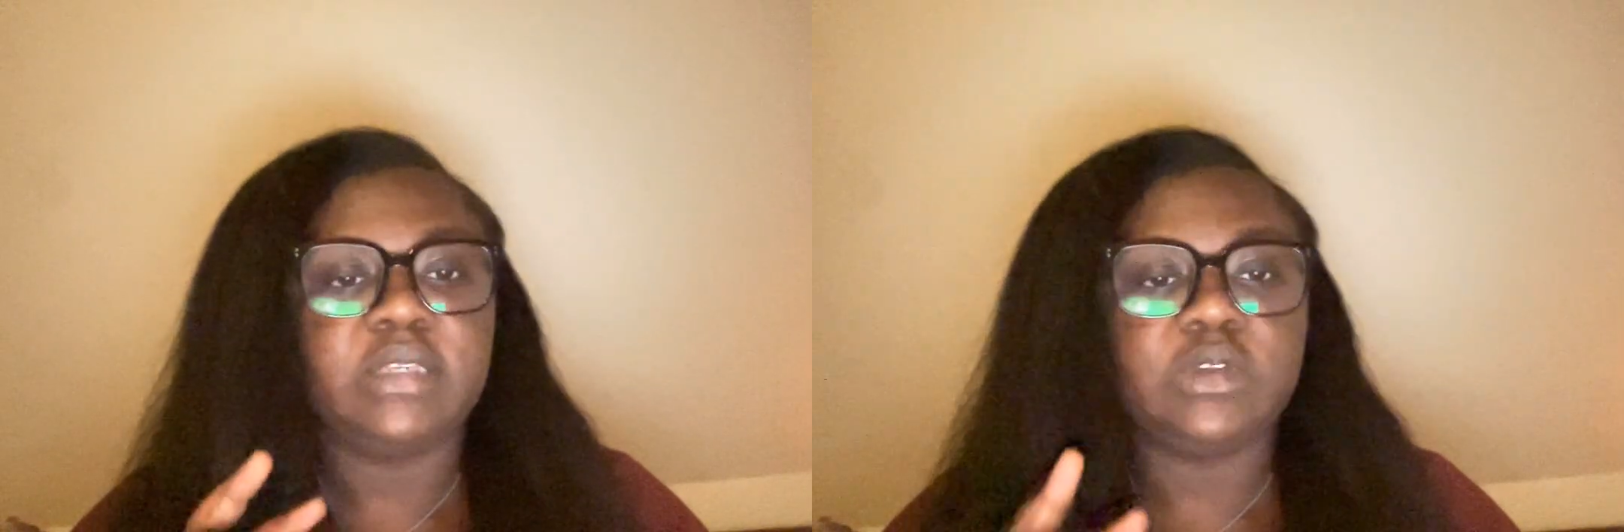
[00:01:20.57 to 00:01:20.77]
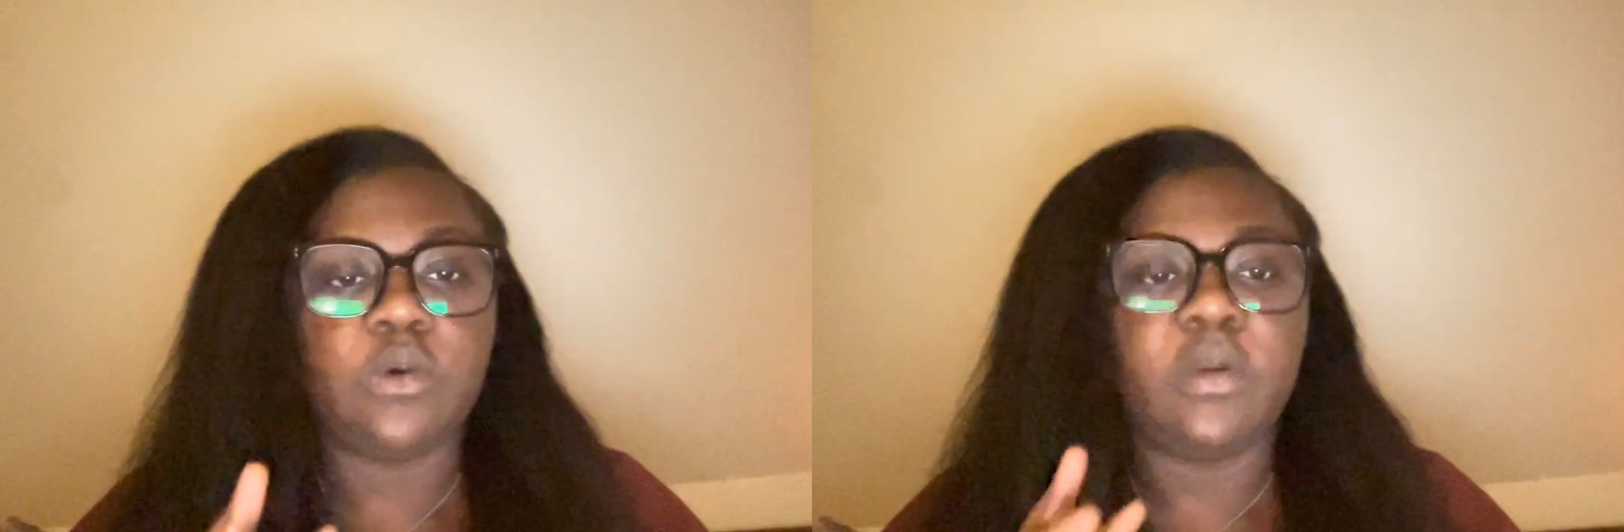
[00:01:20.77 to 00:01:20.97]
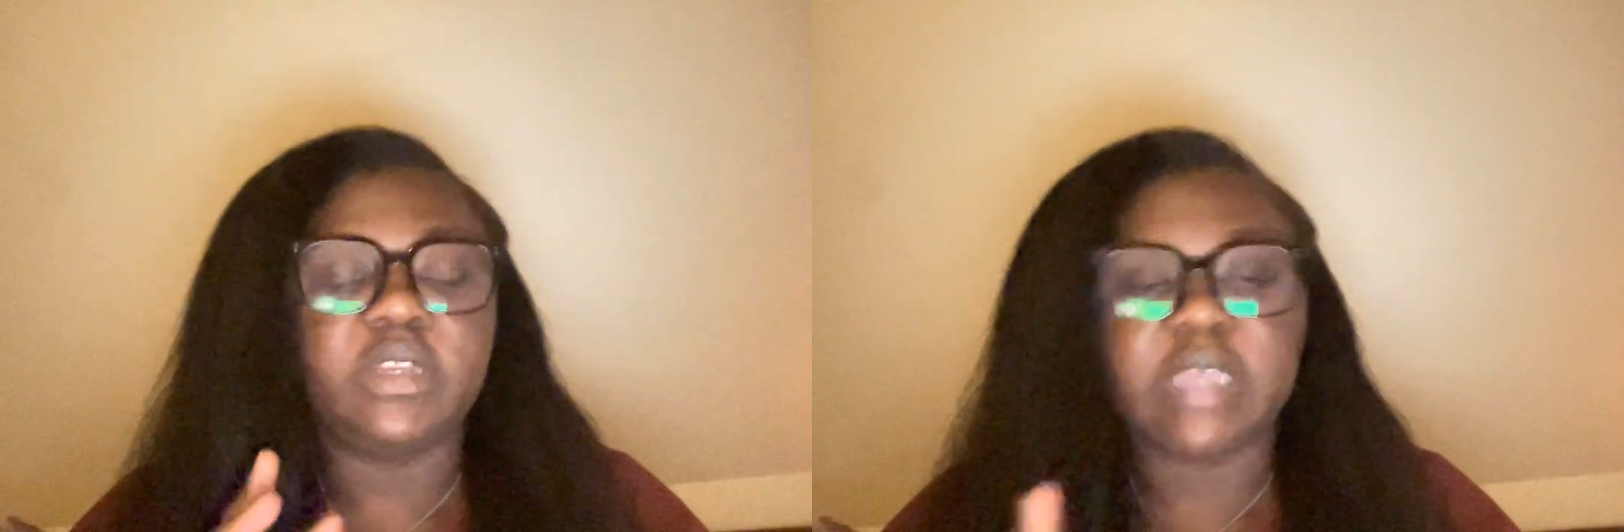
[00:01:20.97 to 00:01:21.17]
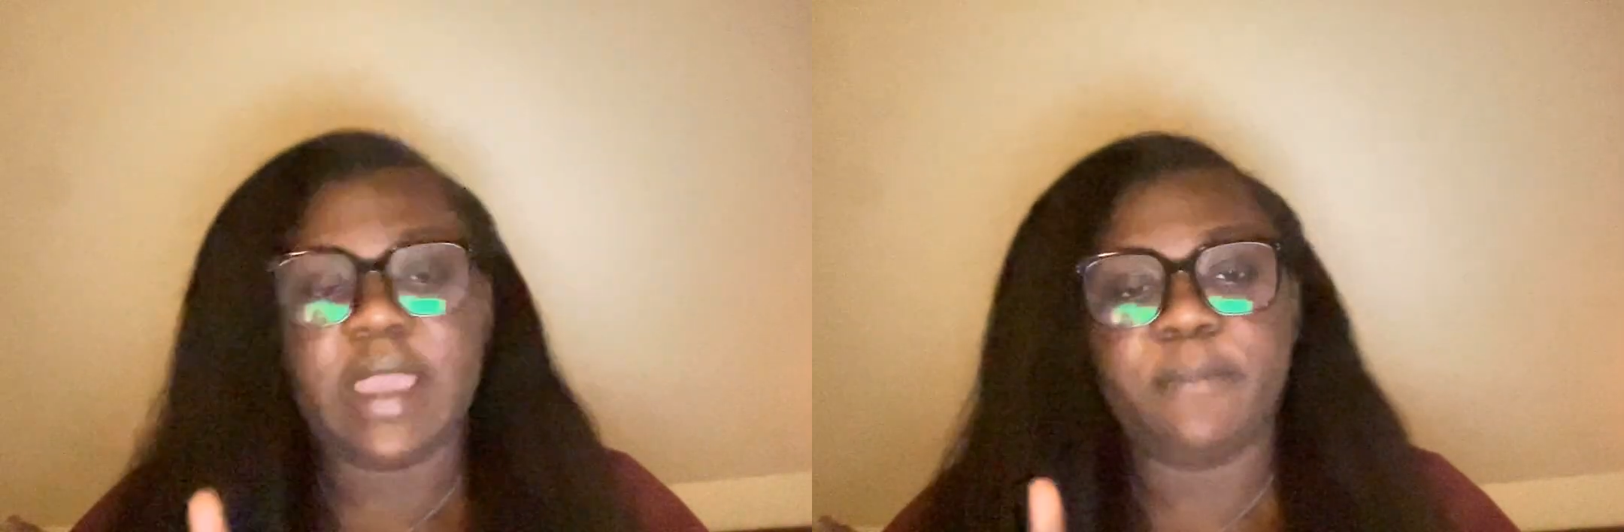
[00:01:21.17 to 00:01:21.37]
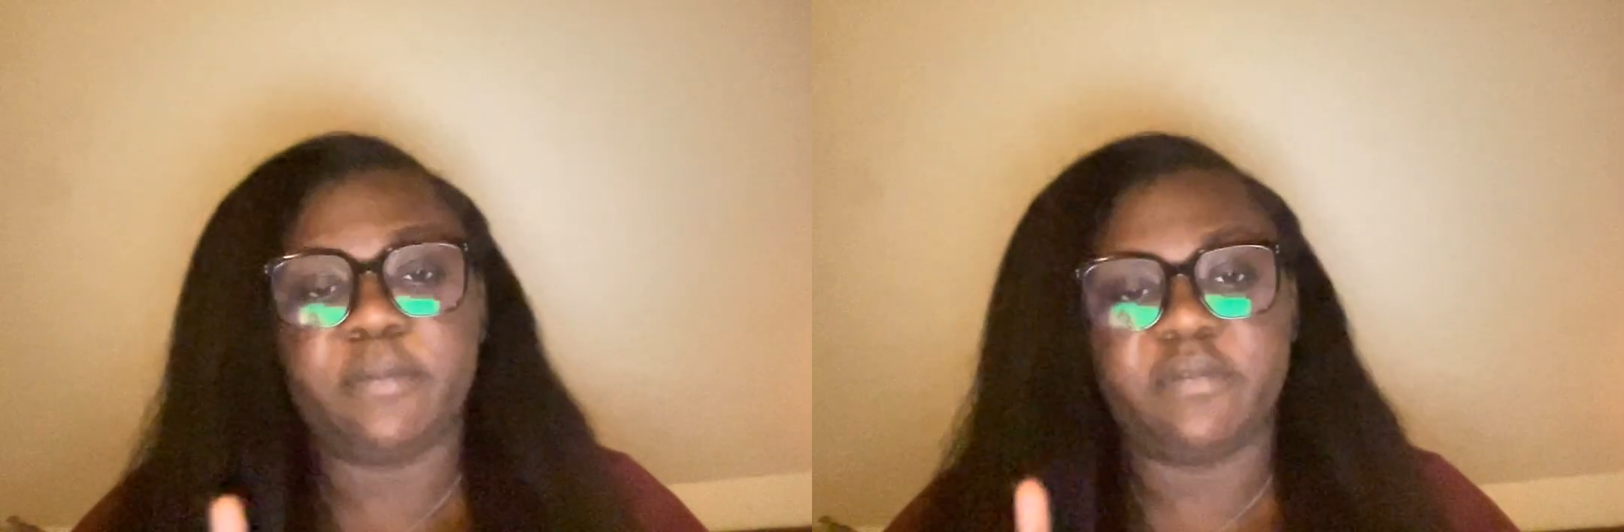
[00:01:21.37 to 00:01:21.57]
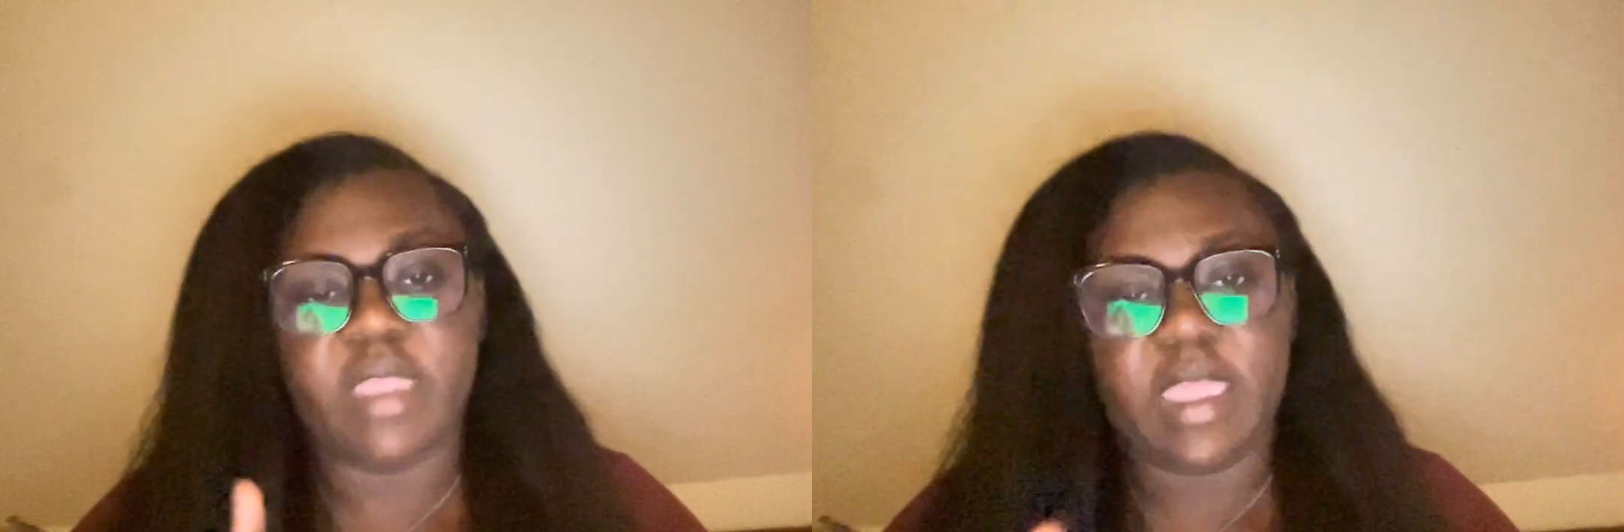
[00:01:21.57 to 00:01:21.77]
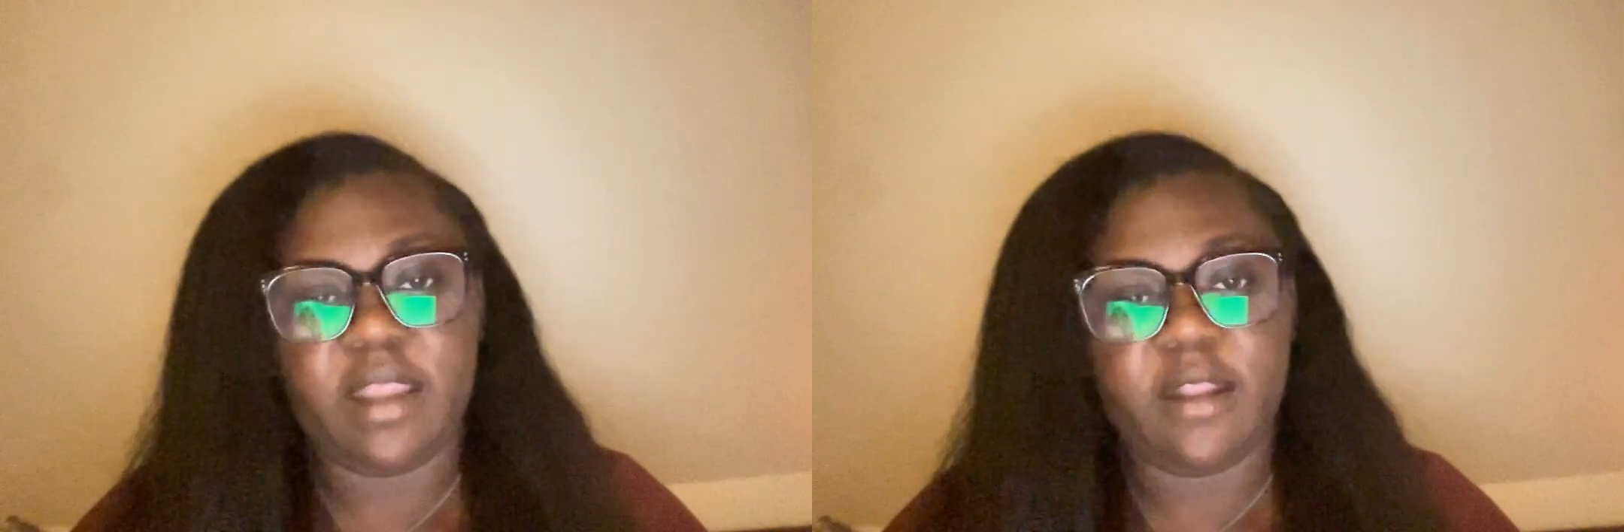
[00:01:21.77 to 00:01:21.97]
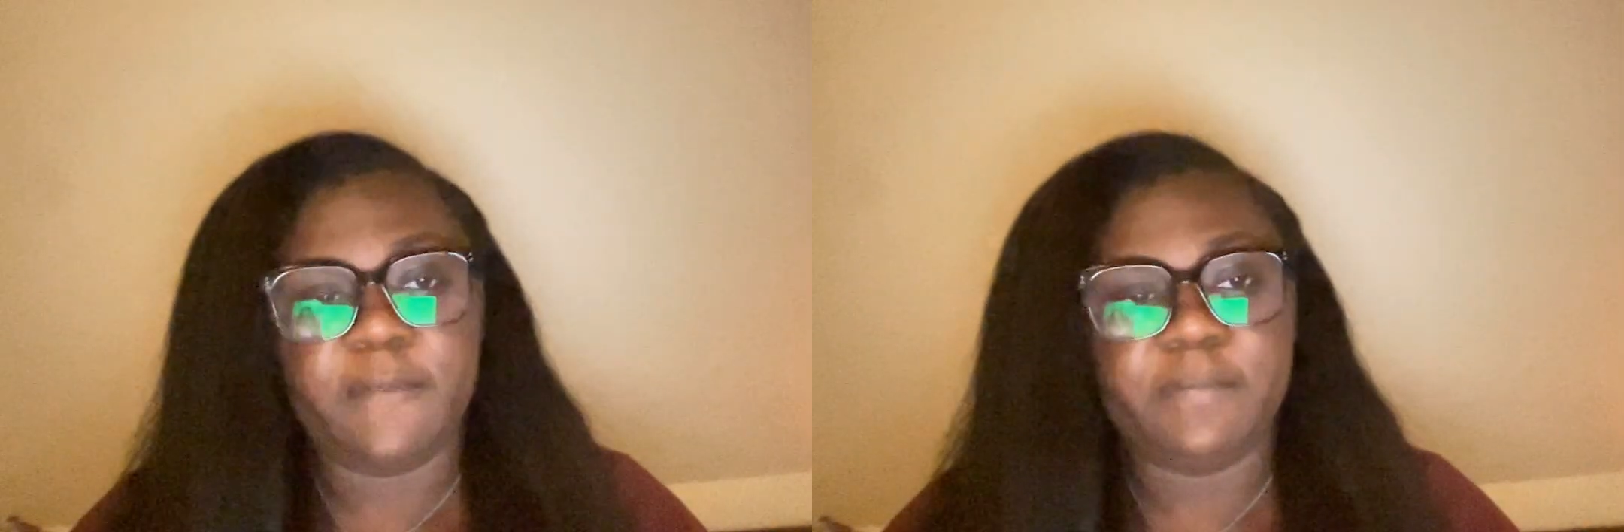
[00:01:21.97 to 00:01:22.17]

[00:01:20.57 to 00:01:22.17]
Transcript: or type of care.